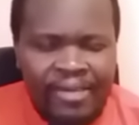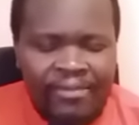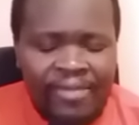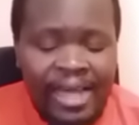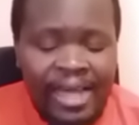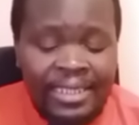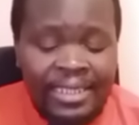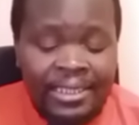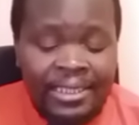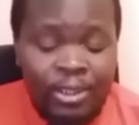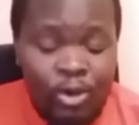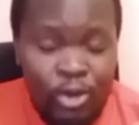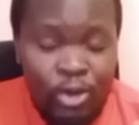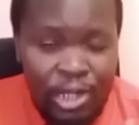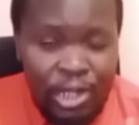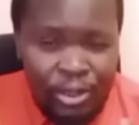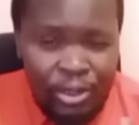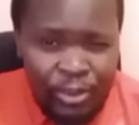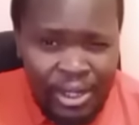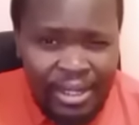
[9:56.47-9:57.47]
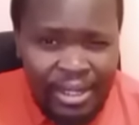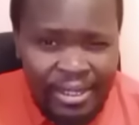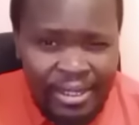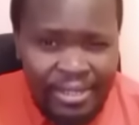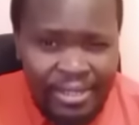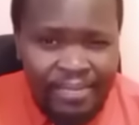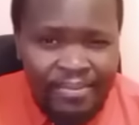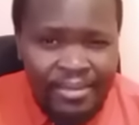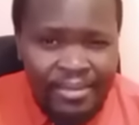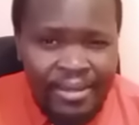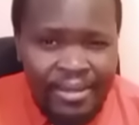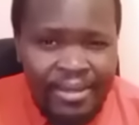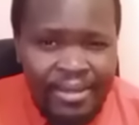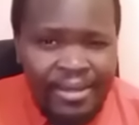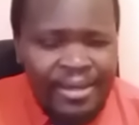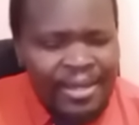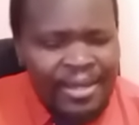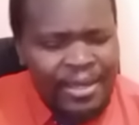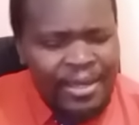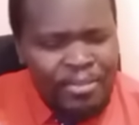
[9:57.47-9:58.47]
That's the only way
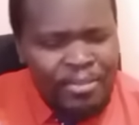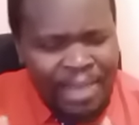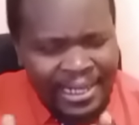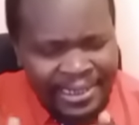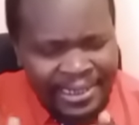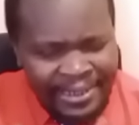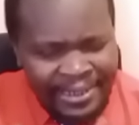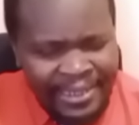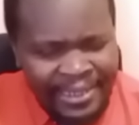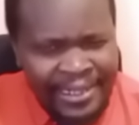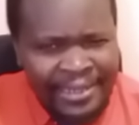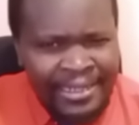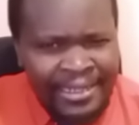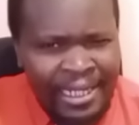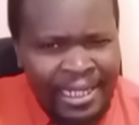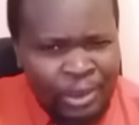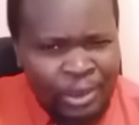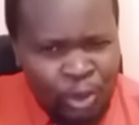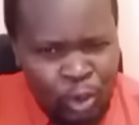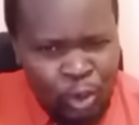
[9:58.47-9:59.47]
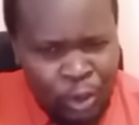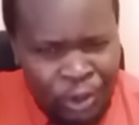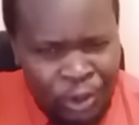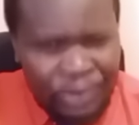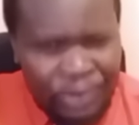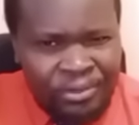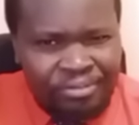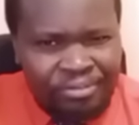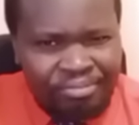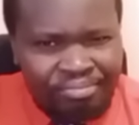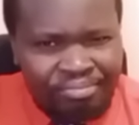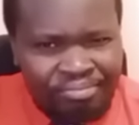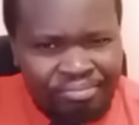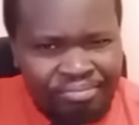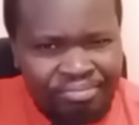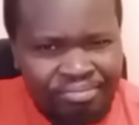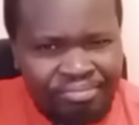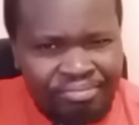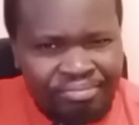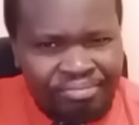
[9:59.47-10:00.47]
he might get a solution.
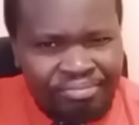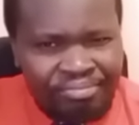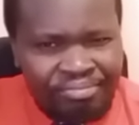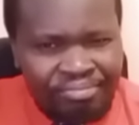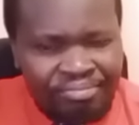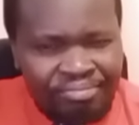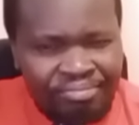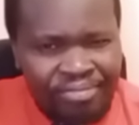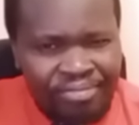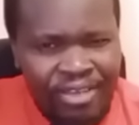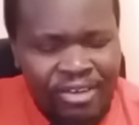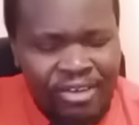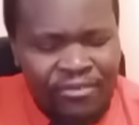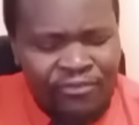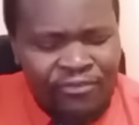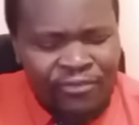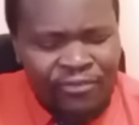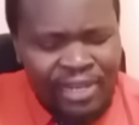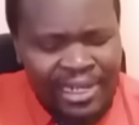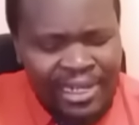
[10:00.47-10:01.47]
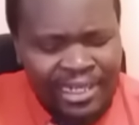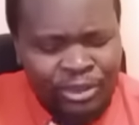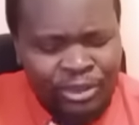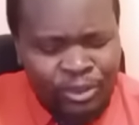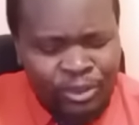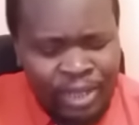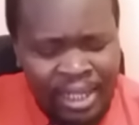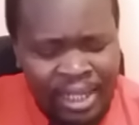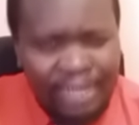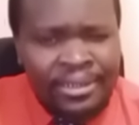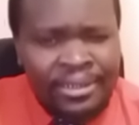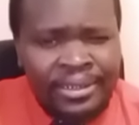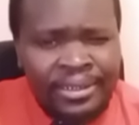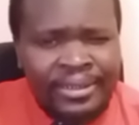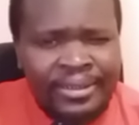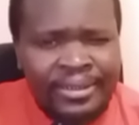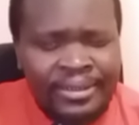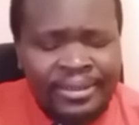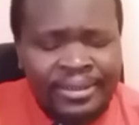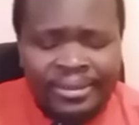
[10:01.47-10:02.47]
failure to
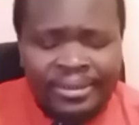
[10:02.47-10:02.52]
that,